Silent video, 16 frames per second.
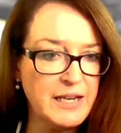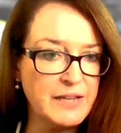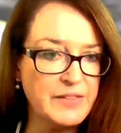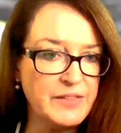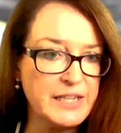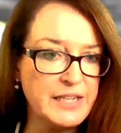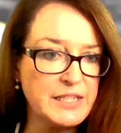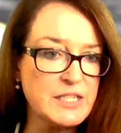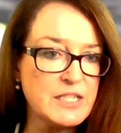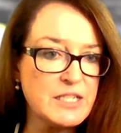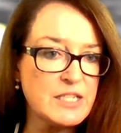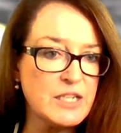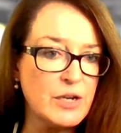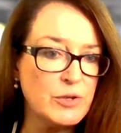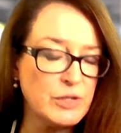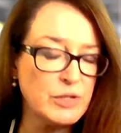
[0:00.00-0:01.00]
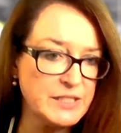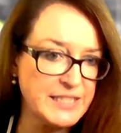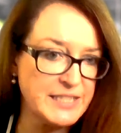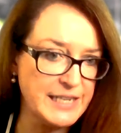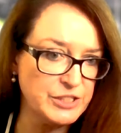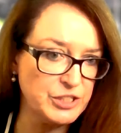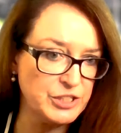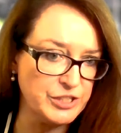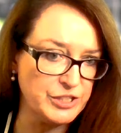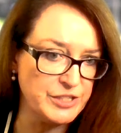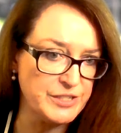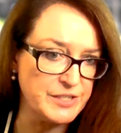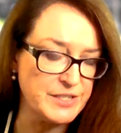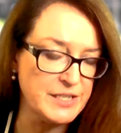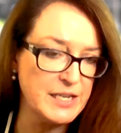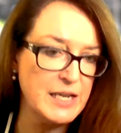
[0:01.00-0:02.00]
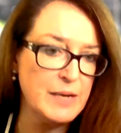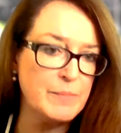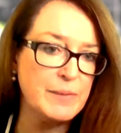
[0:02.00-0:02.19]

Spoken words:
And that is so contentious